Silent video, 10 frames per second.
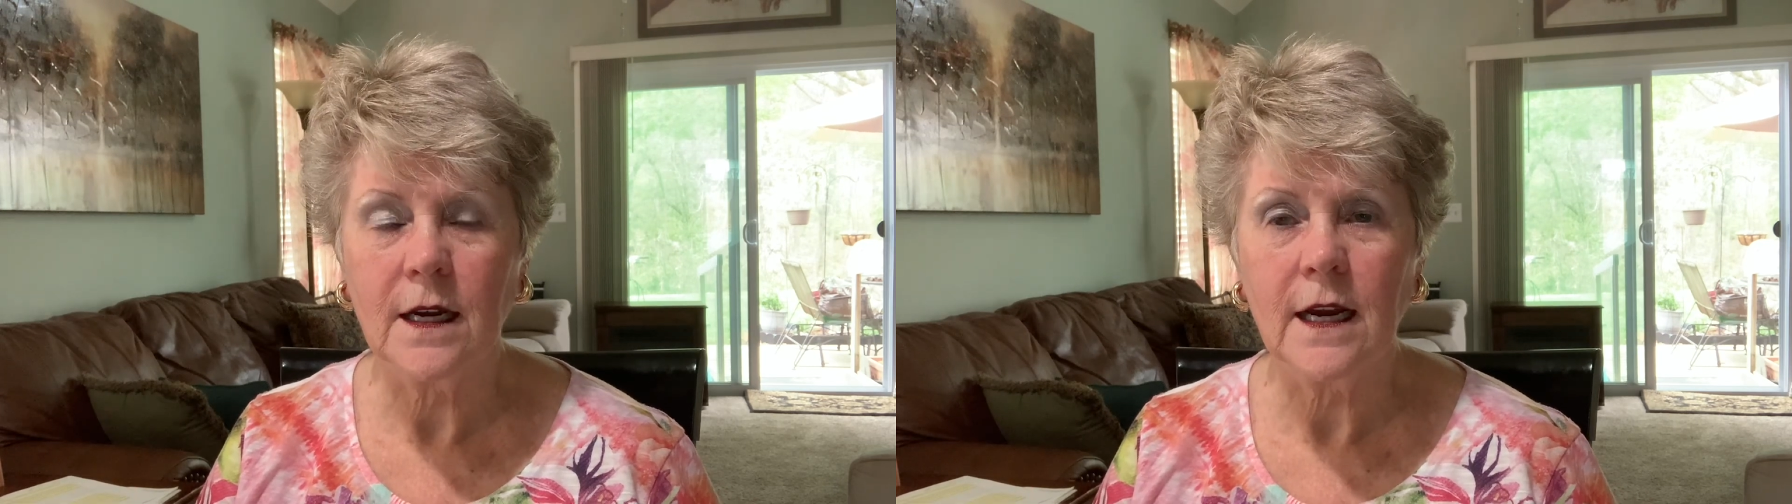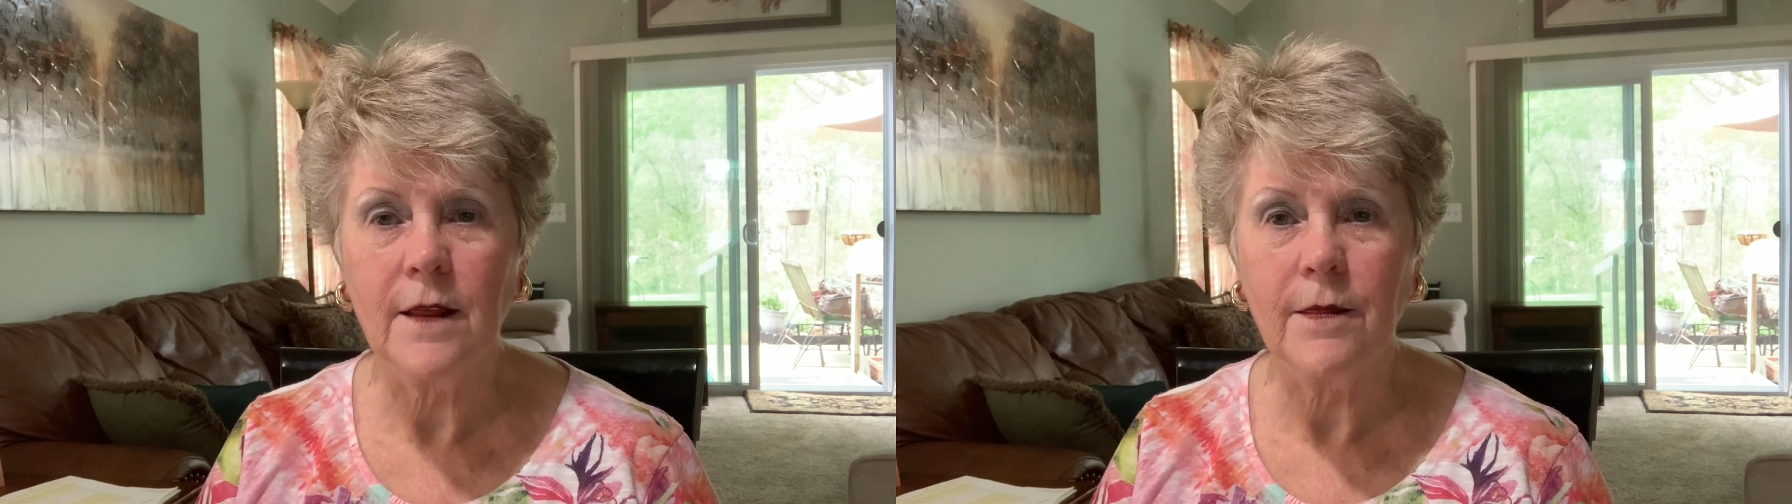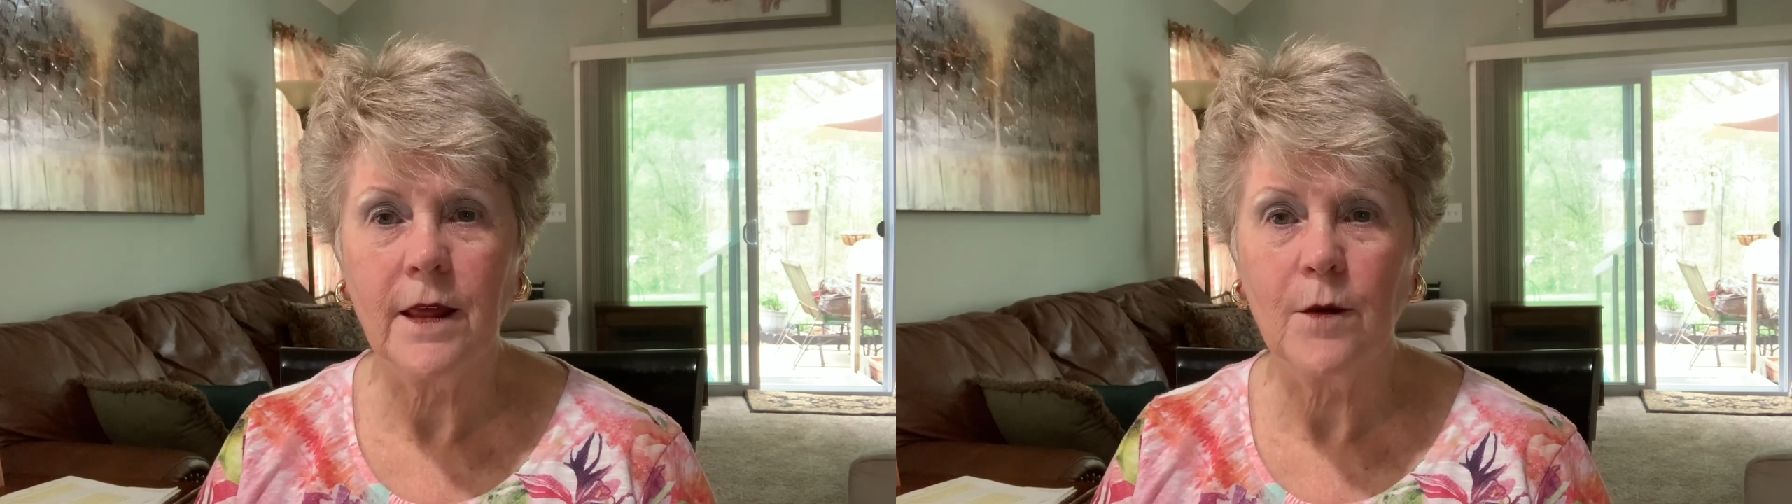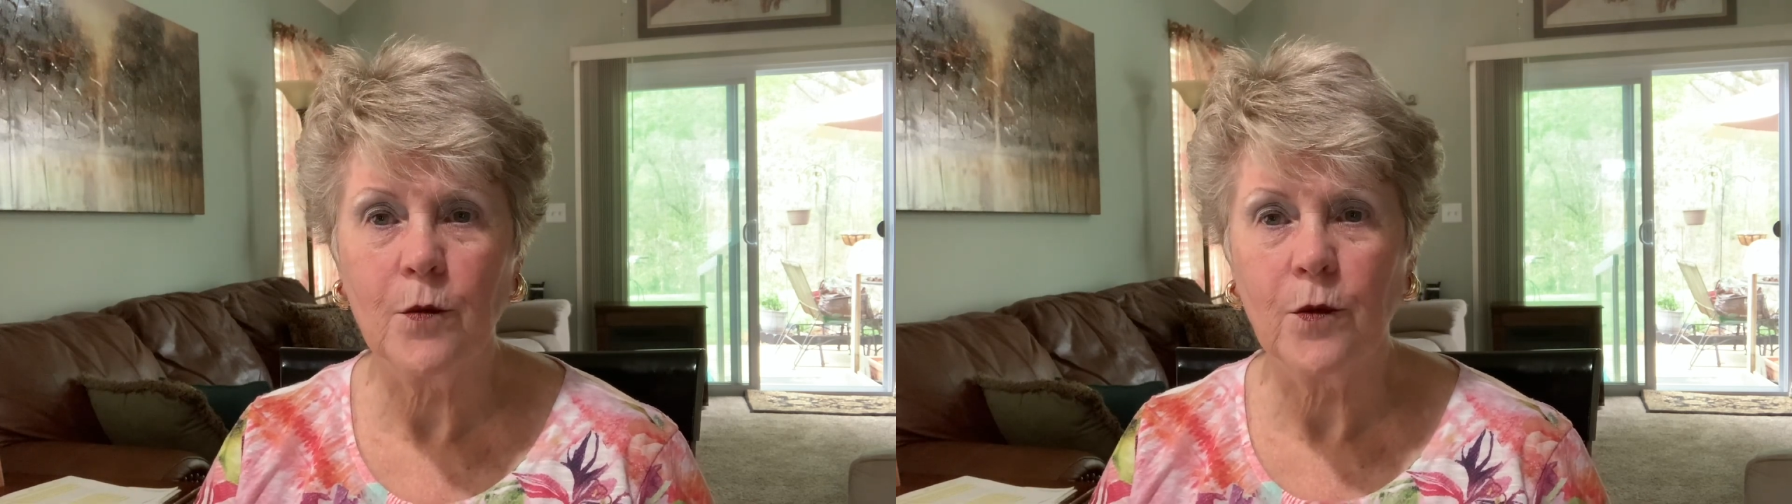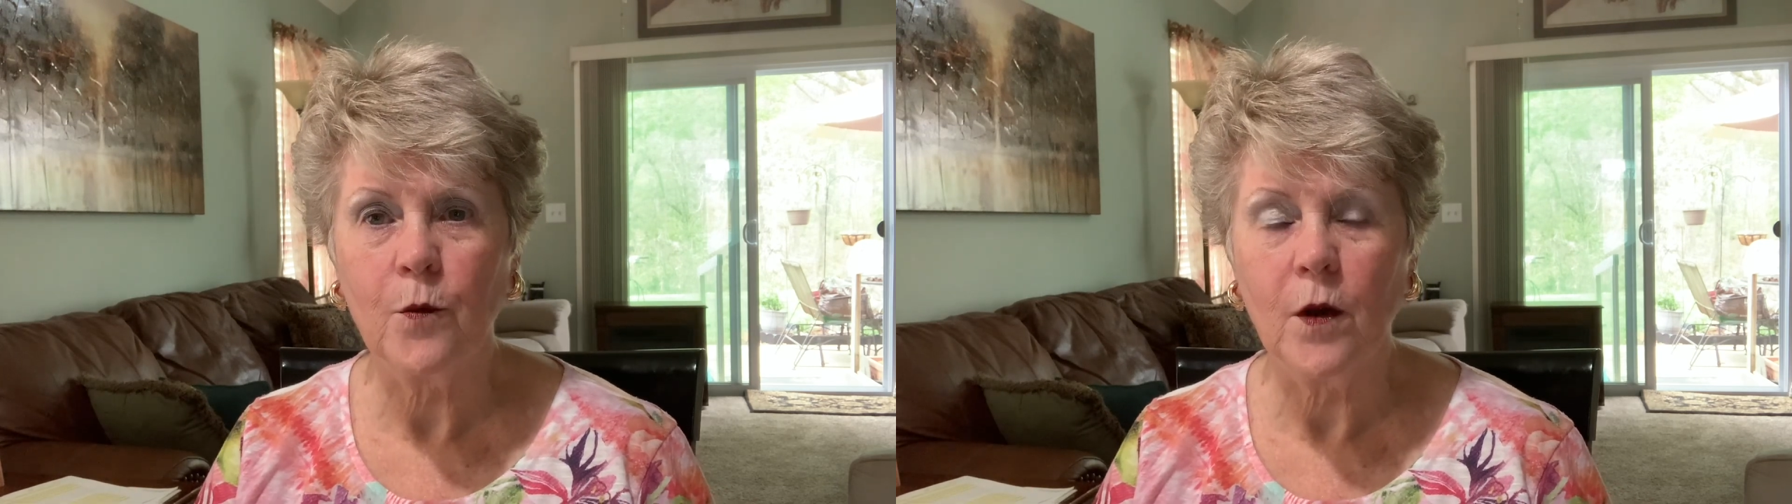and they were
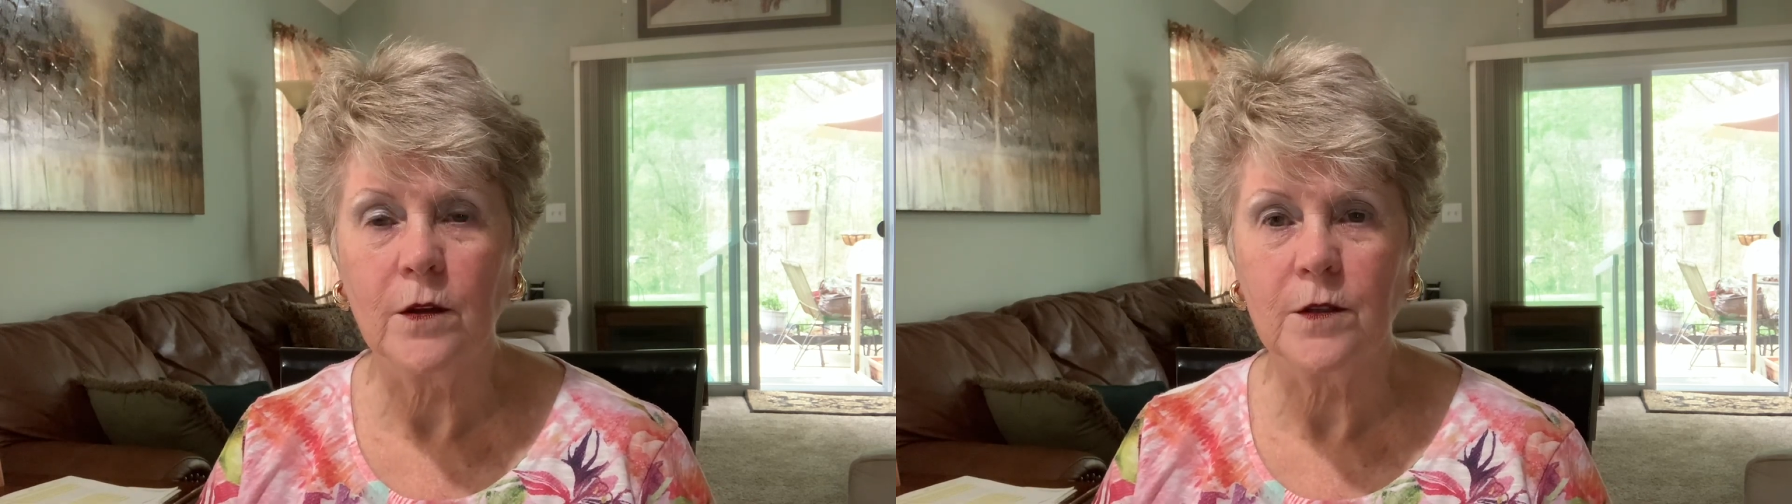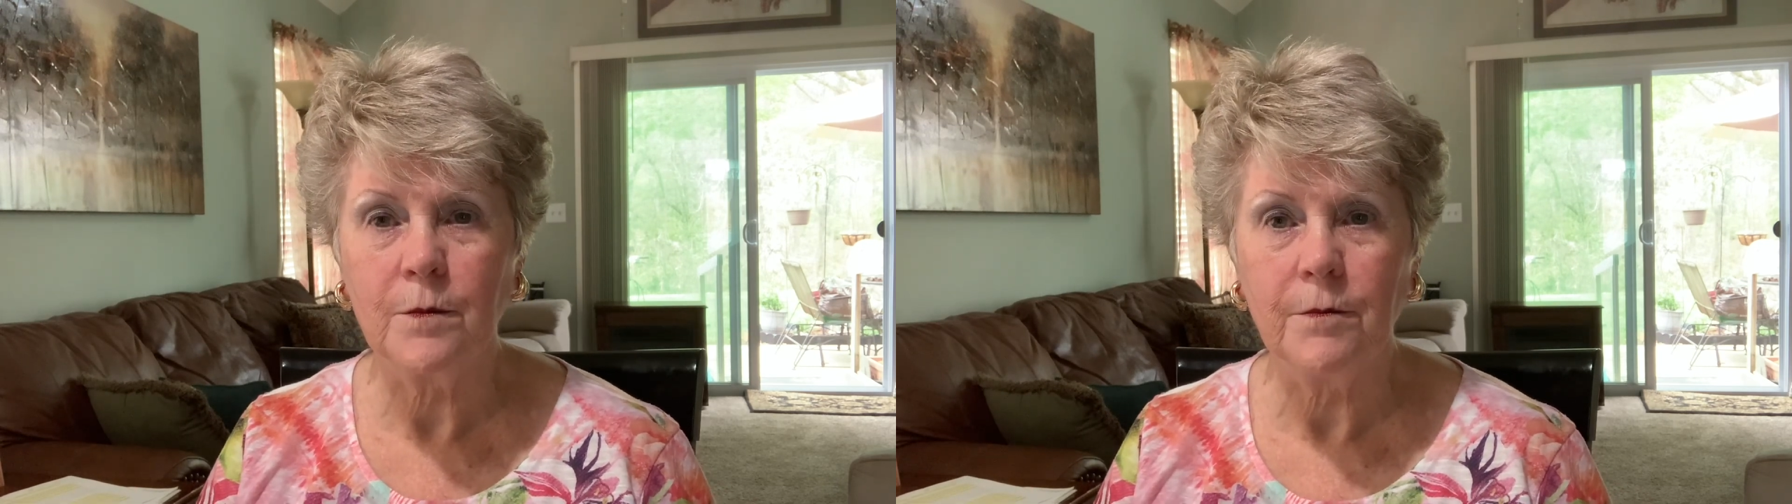the ones